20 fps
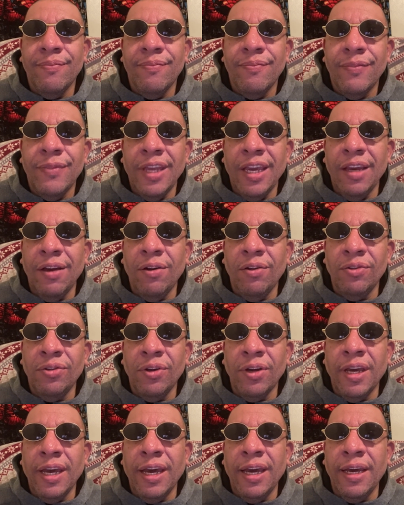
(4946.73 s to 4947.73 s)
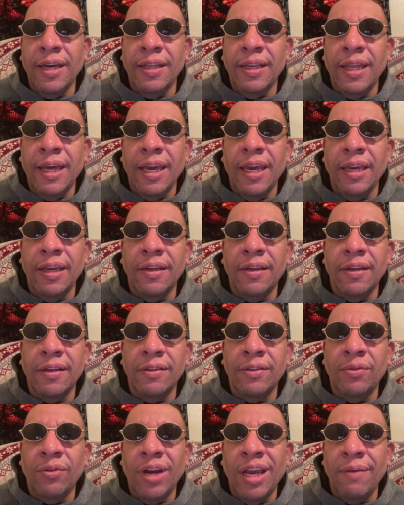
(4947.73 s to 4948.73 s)
They also got like
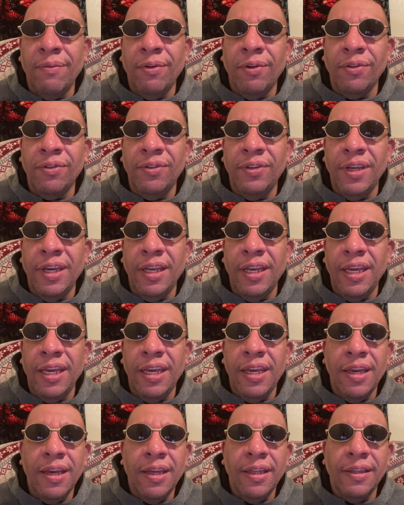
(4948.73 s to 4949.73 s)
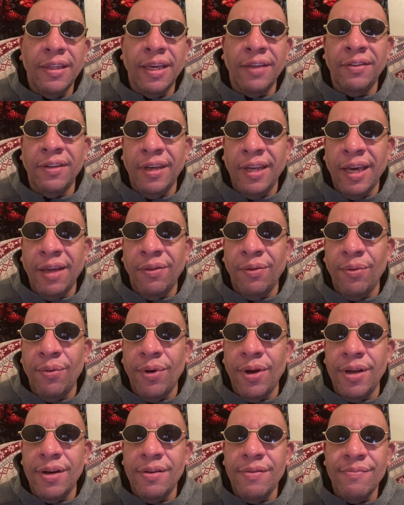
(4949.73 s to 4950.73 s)
Travel City. That's another
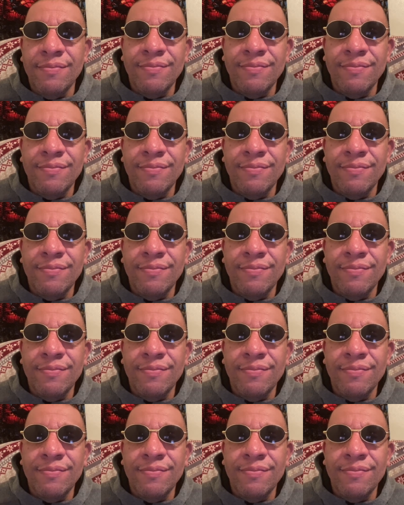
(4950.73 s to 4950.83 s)
one.